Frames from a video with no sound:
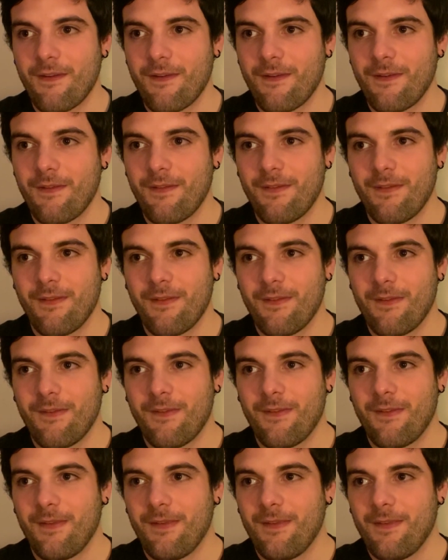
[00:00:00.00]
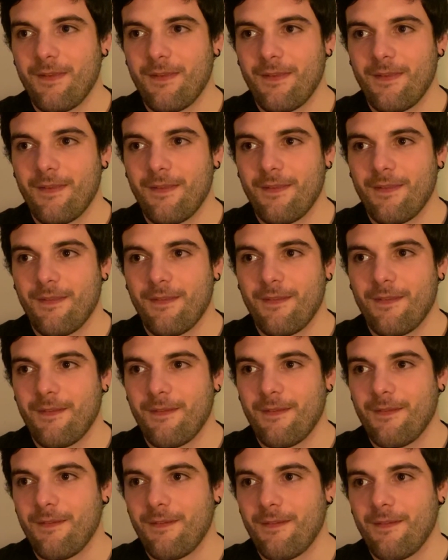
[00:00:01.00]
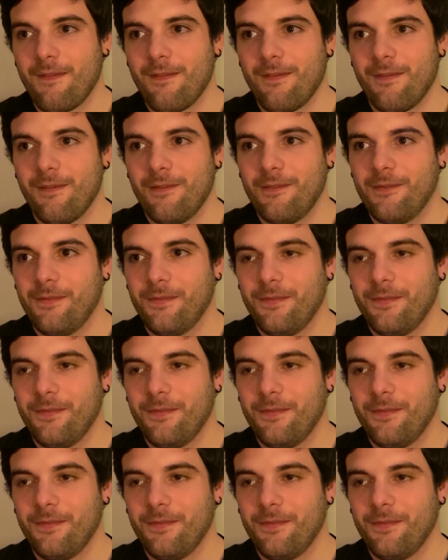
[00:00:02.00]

No one is speaking in this clip.